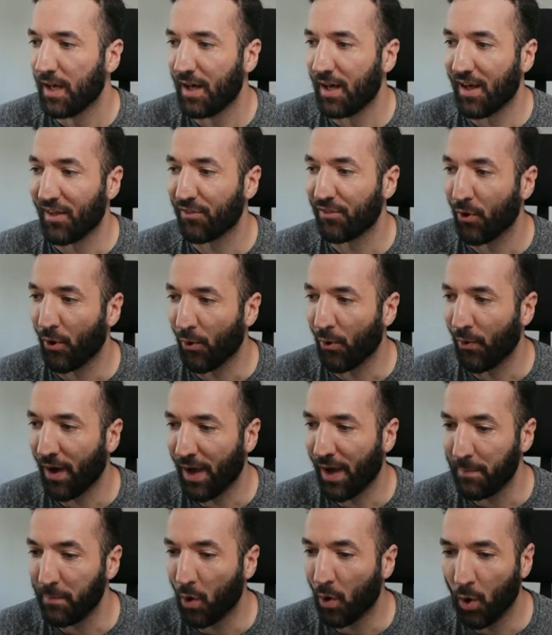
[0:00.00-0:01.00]
So
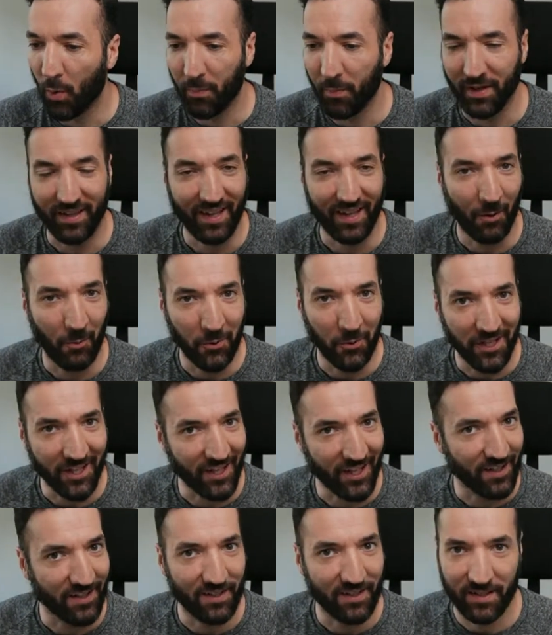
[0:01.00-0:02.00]
I'm hoping that we
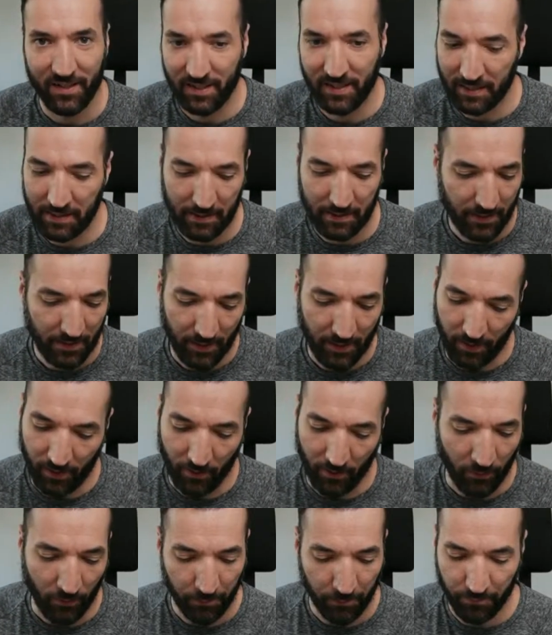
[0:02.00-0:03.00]
get,
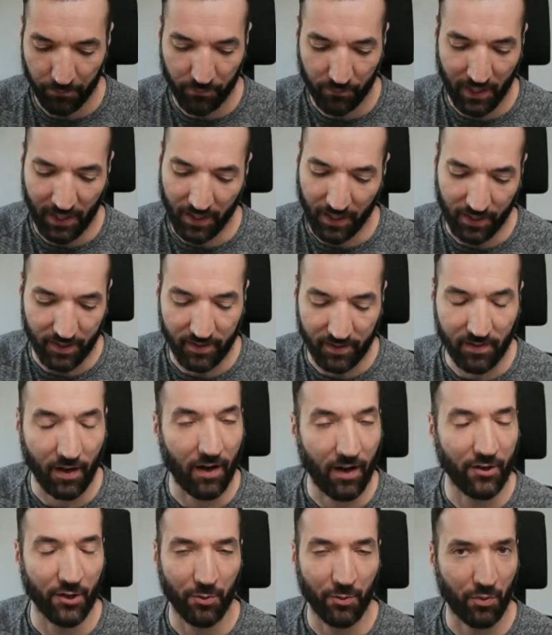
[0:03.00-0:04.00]
at least
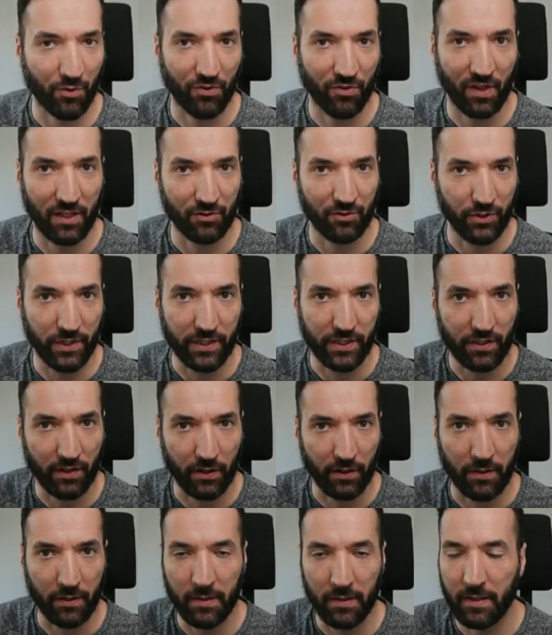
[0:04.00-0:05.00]
100%
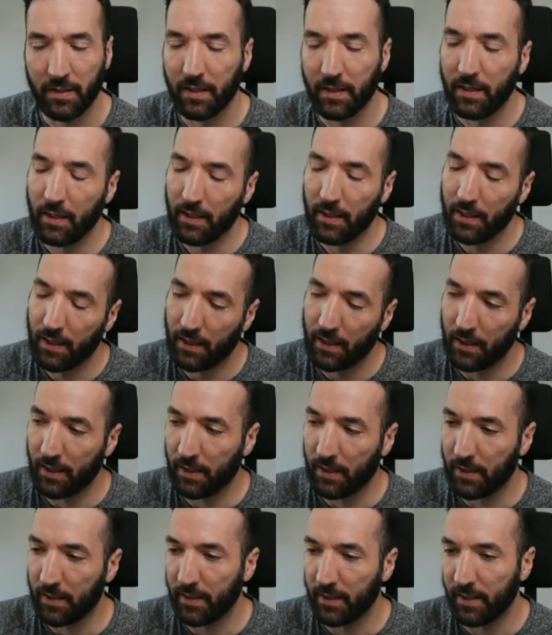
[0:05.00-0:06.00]
return
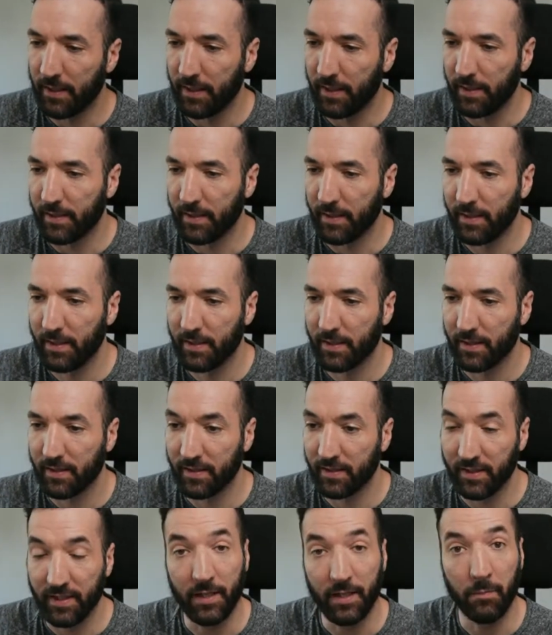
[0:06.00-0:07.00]
in
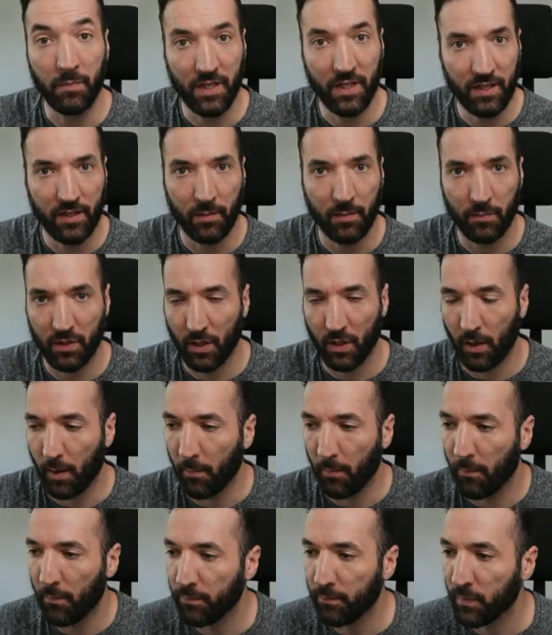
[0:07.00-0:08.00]
the medium term
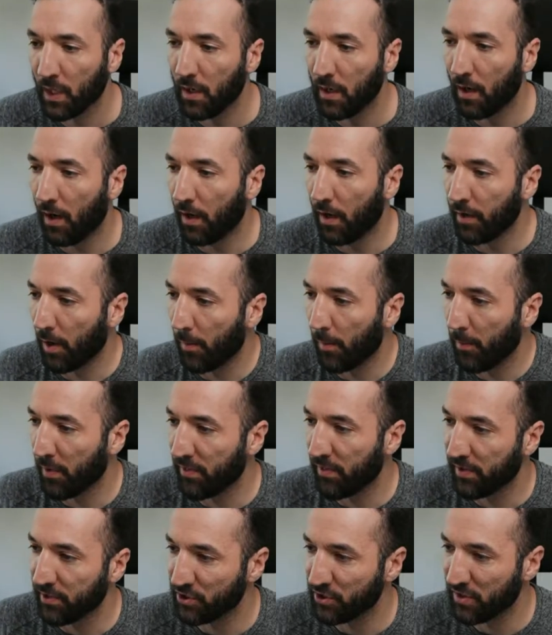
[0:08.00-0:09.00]
on our
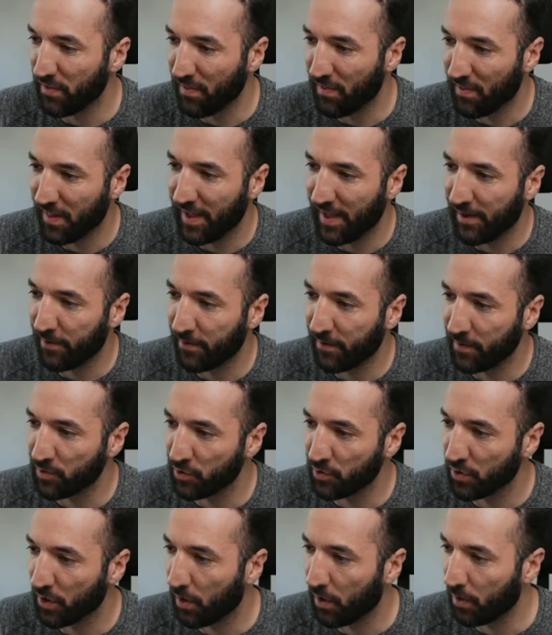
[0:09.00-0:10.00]
positions there,
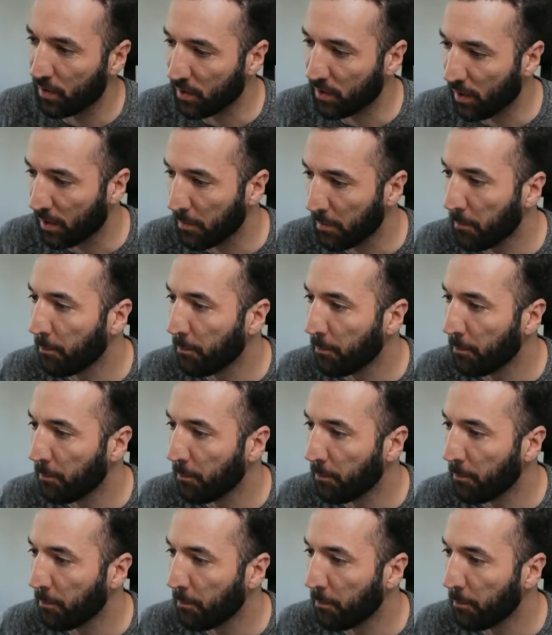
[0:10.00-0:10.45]
inshallah.